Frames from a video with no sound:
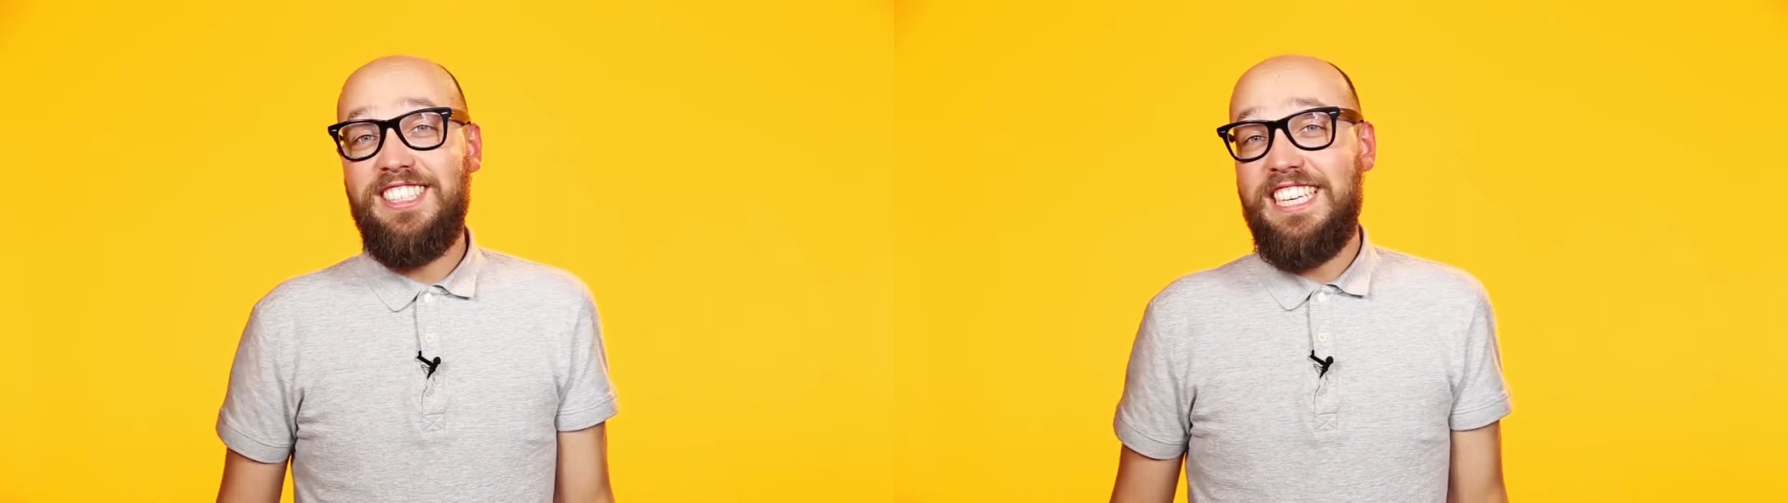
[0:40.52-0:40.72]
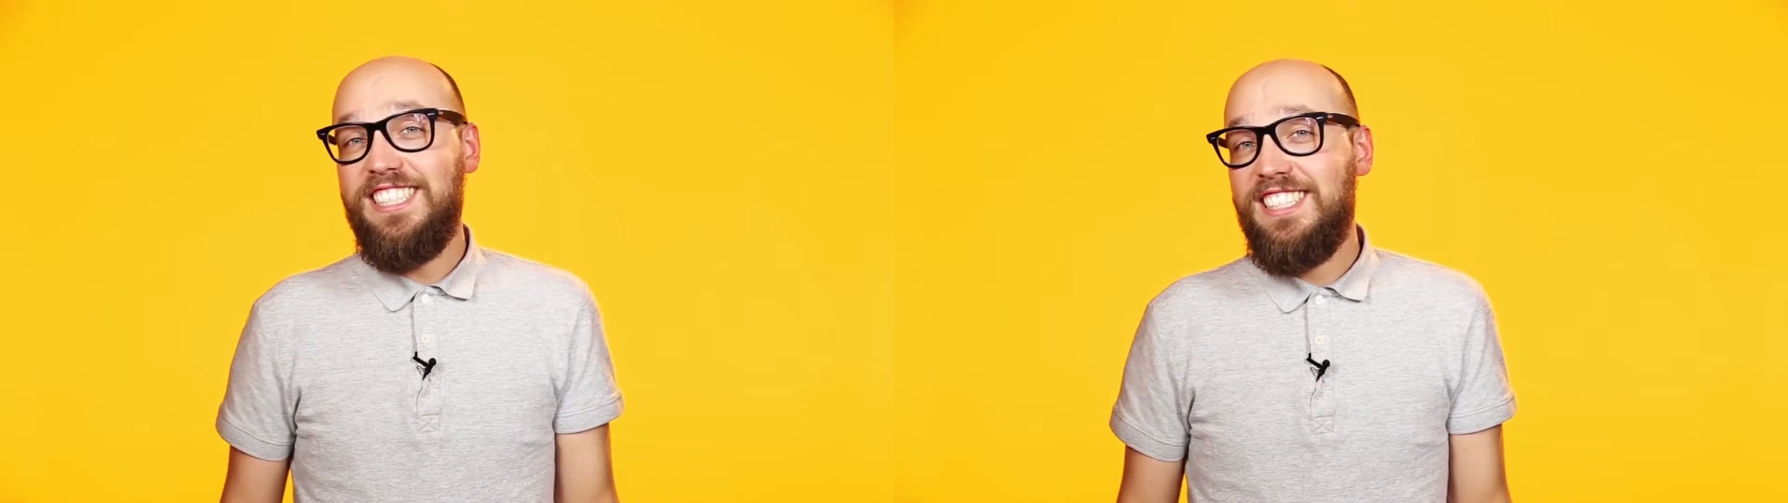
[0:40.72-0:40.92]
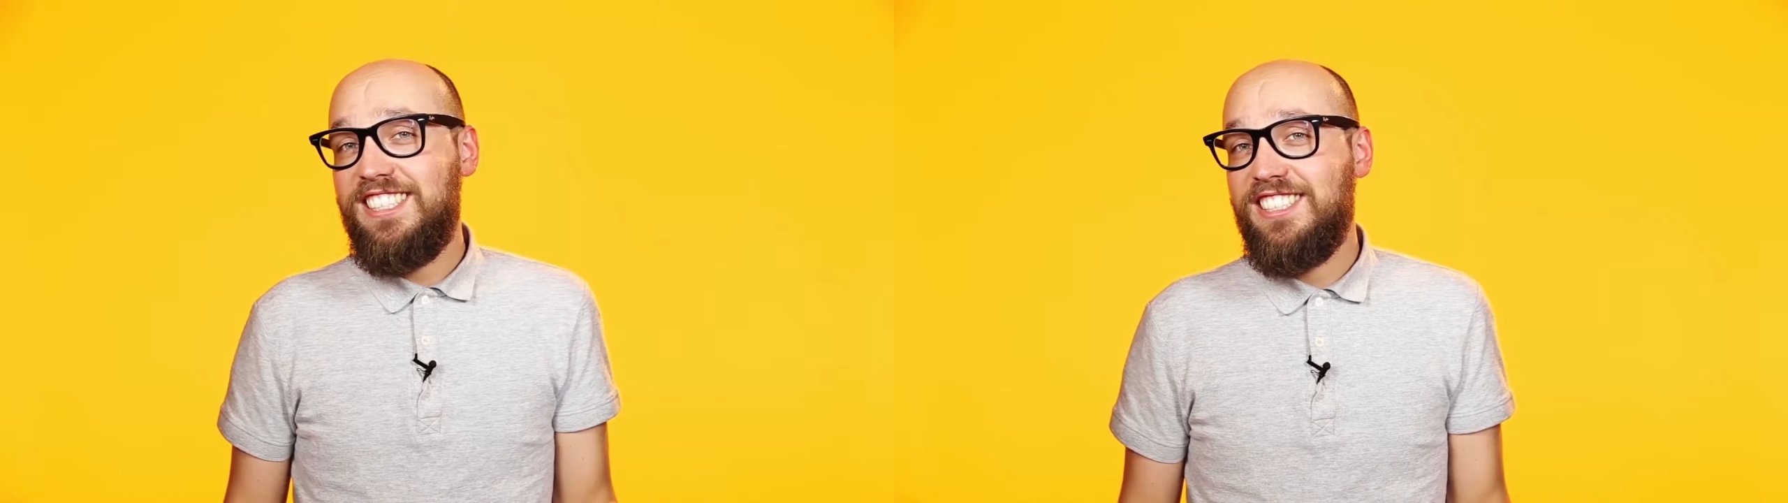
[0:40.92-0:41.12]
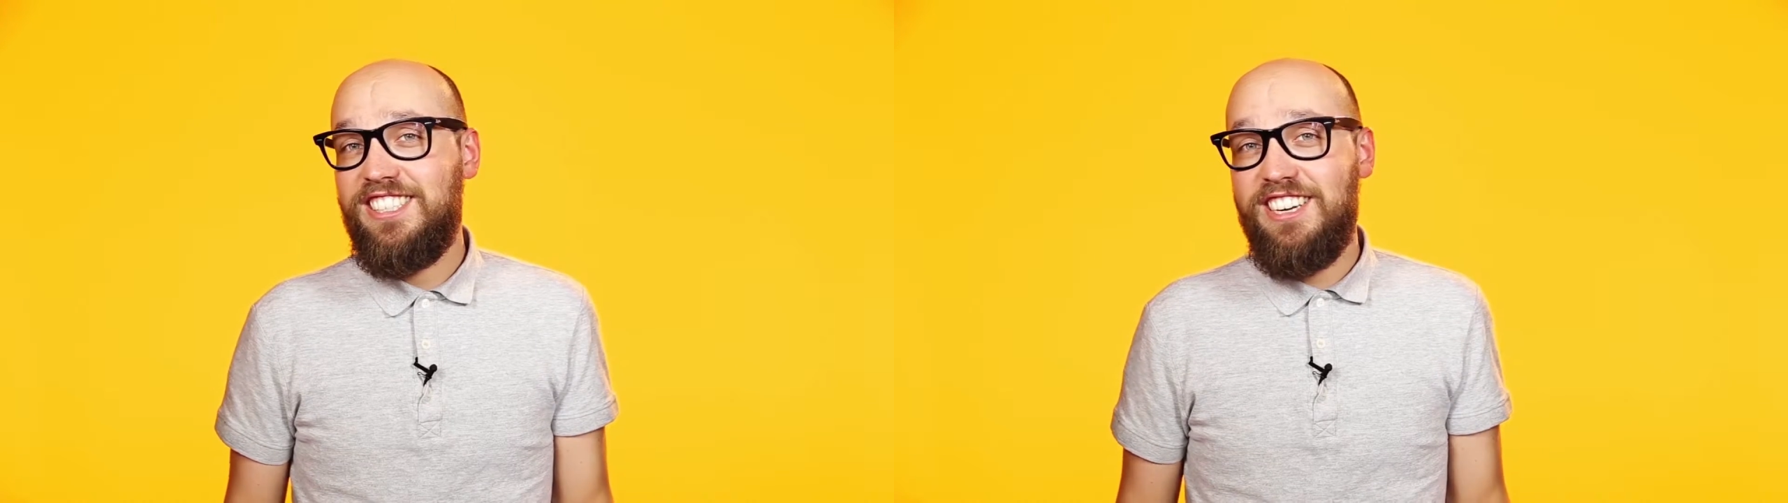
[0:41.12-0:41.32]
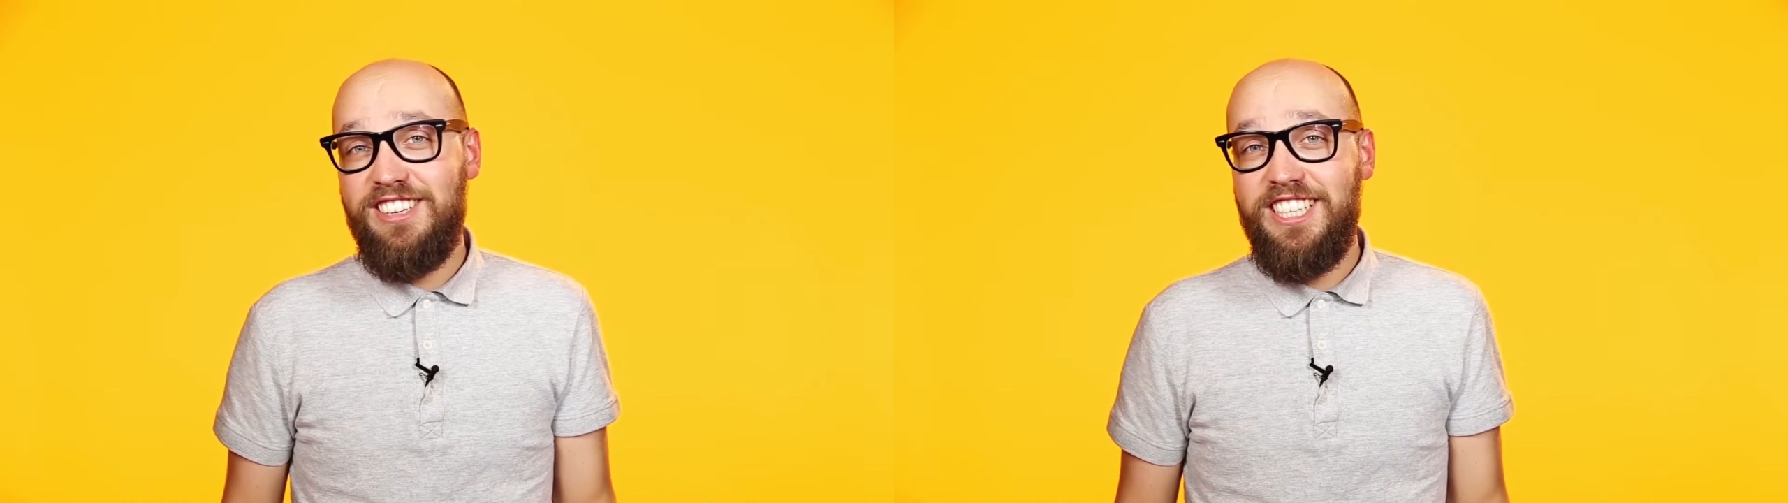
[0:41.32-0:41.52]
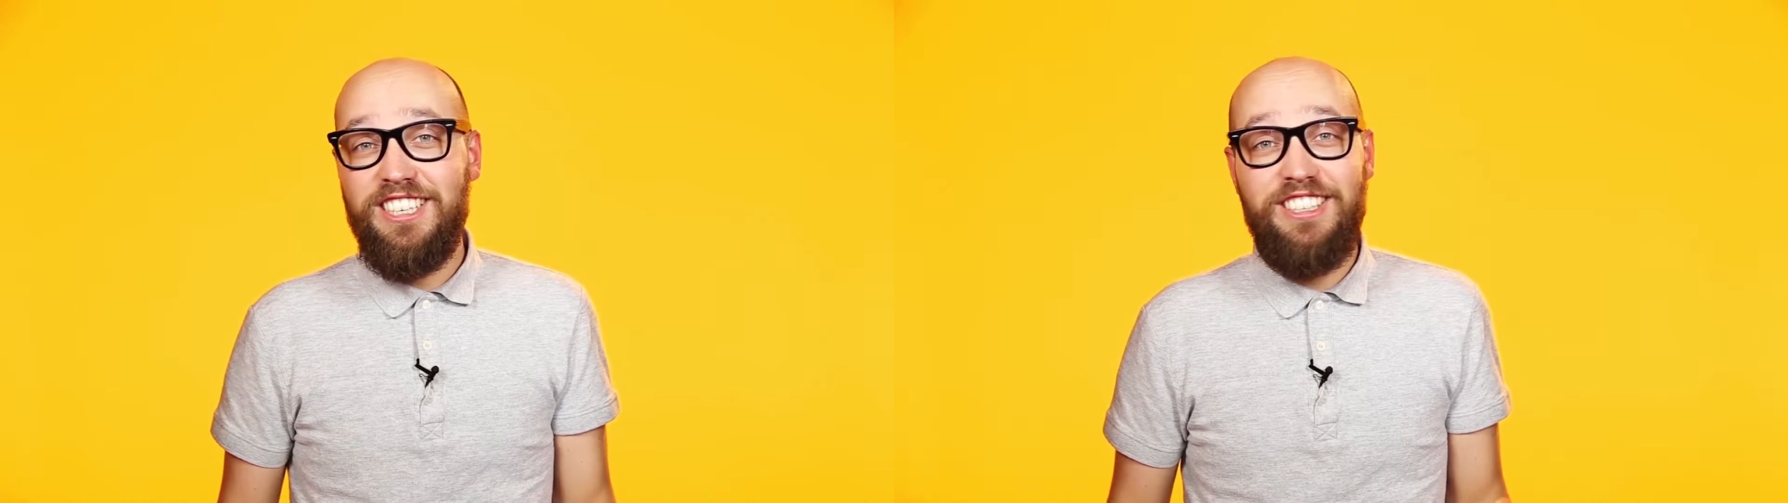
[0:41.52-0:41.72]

this isn't necessarily